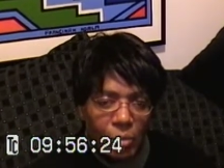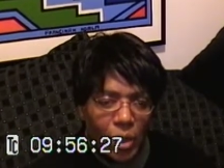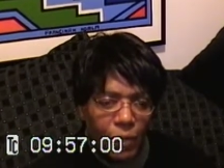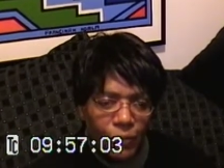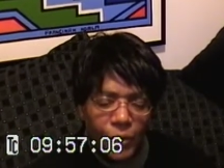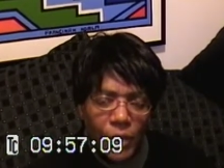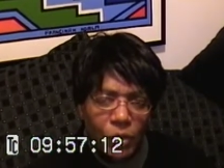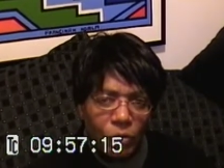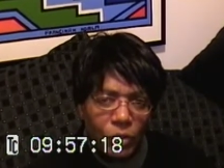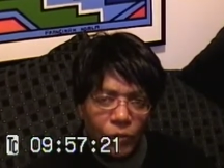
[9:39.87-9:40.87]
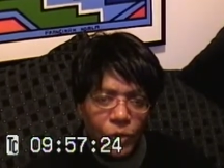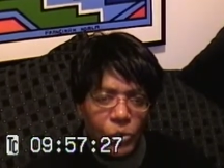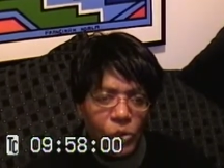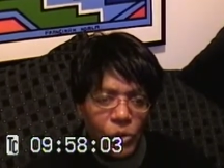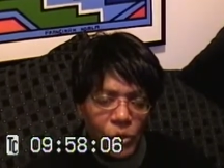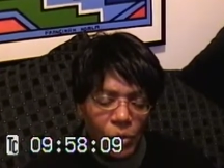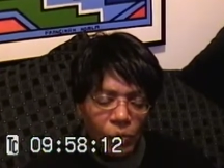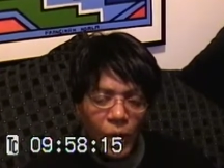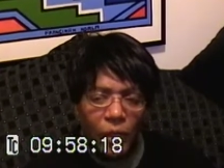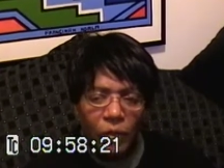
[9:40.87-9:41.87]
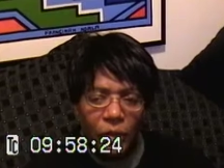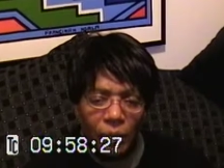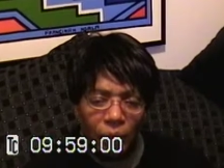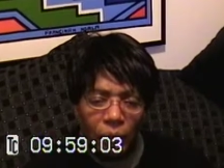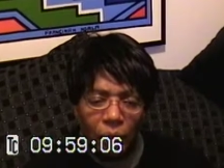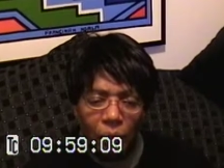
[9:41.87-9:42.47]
My brother refuses to make them